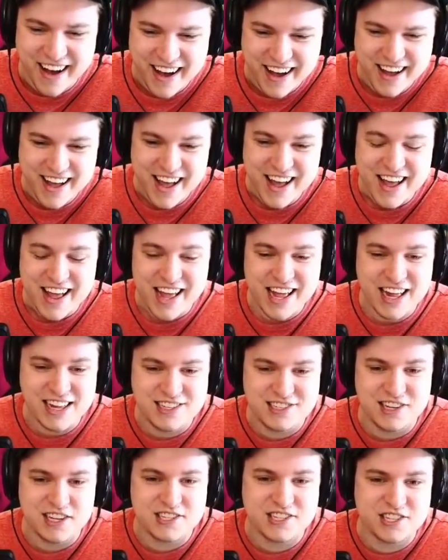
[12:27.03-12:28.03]

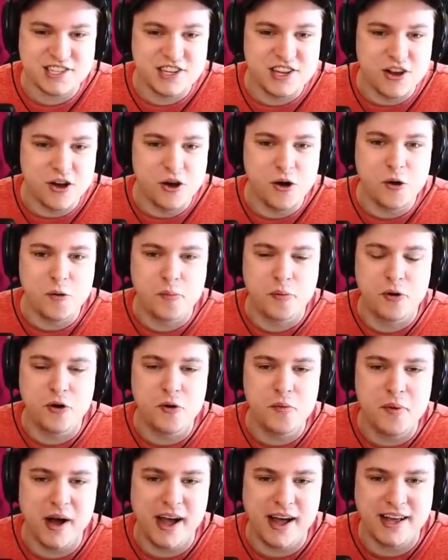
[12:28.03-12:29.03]
It's a snow
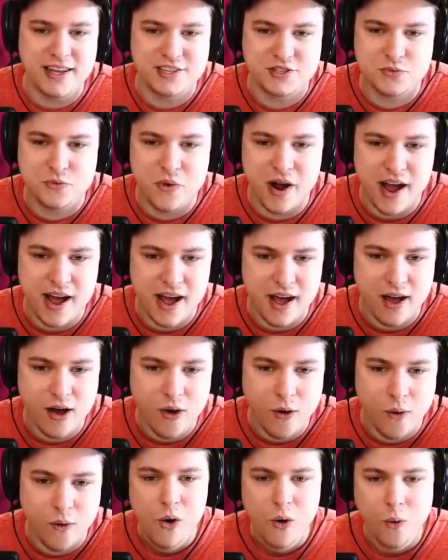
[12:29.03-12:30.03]
puma as
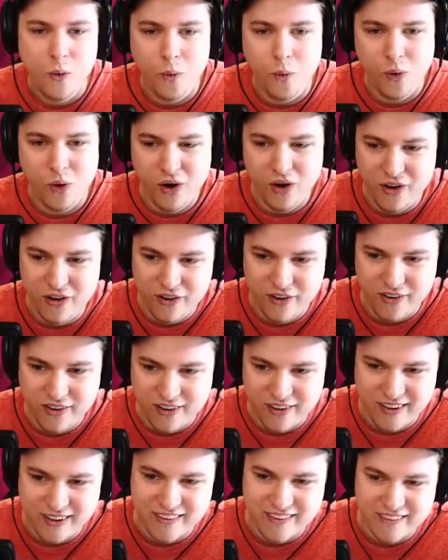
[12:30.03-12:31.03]
well.
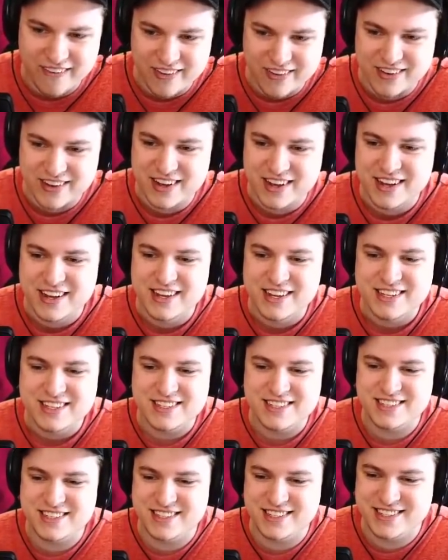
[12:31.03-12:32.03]
Whoa, oh
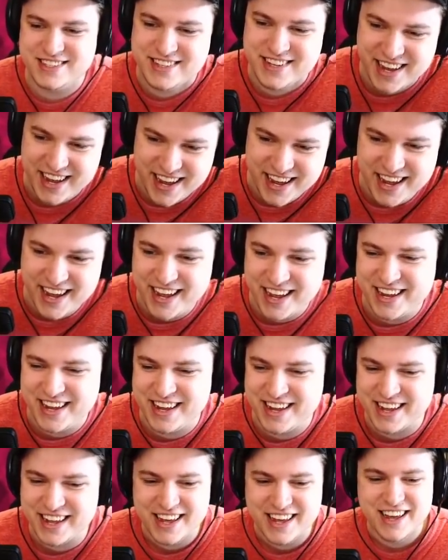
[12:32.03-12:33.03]
sick!
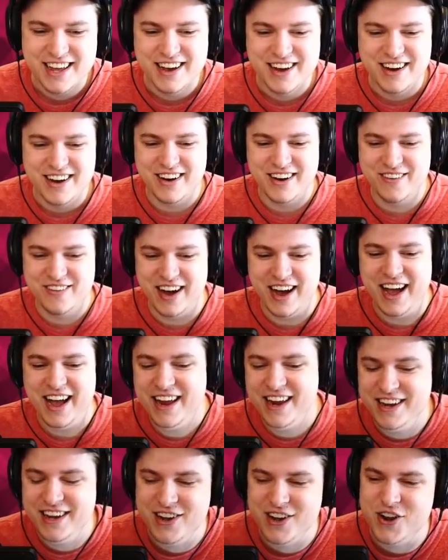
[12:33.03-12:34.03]
Oh,
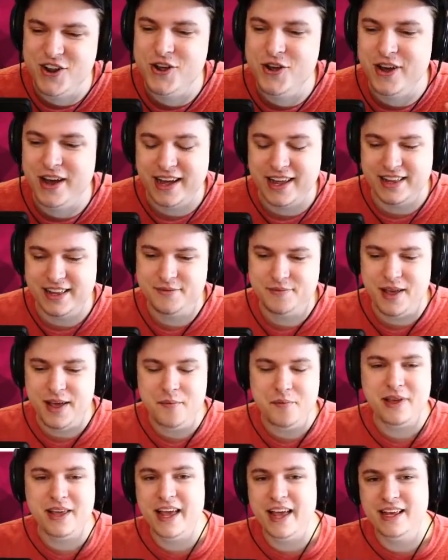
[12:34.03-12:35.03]
I knew.
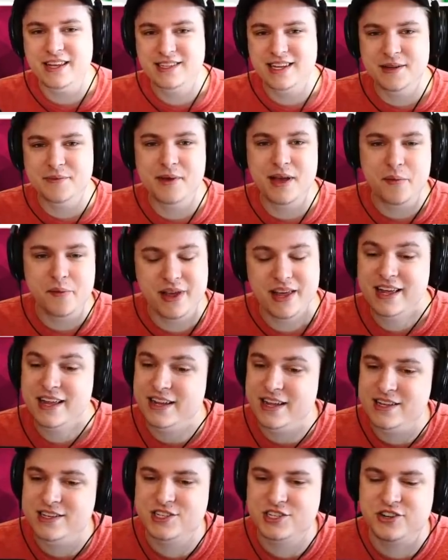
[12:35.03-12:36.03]
Maybe it's a, maybe it
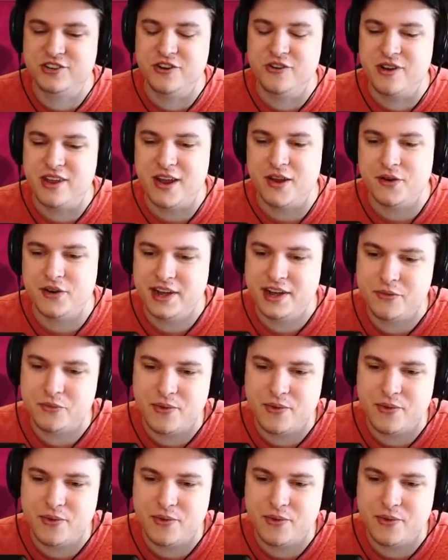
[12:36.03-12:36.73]
is true, Kira, that